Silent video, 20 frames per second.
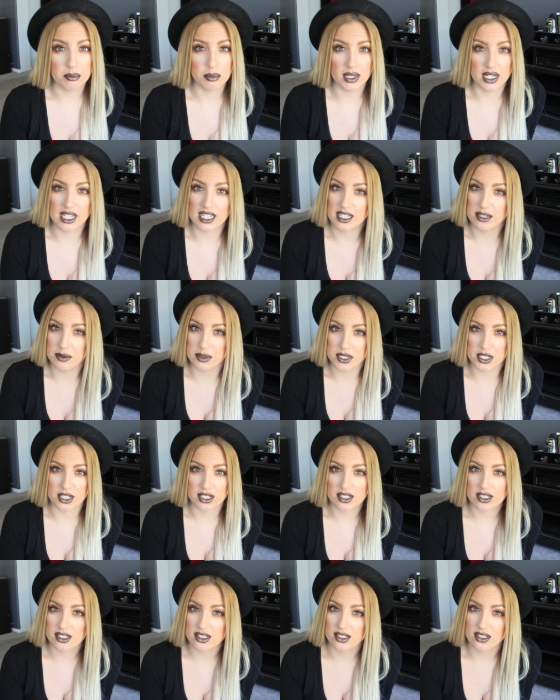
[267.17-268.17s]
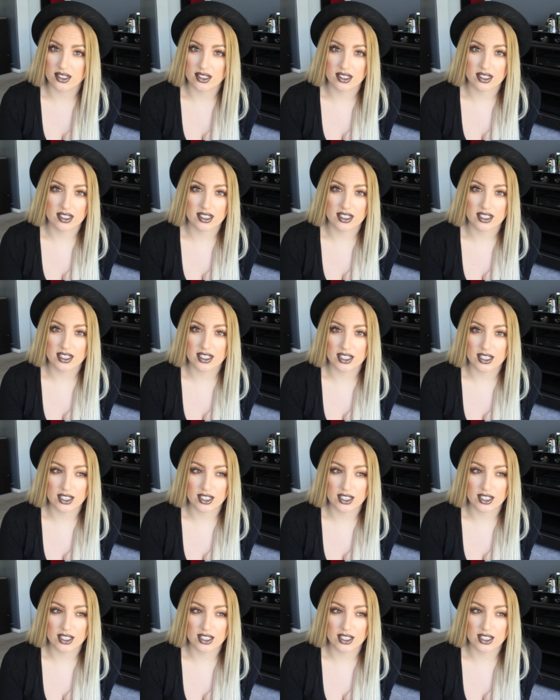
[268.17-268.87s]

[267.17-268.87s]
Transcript: but it was just,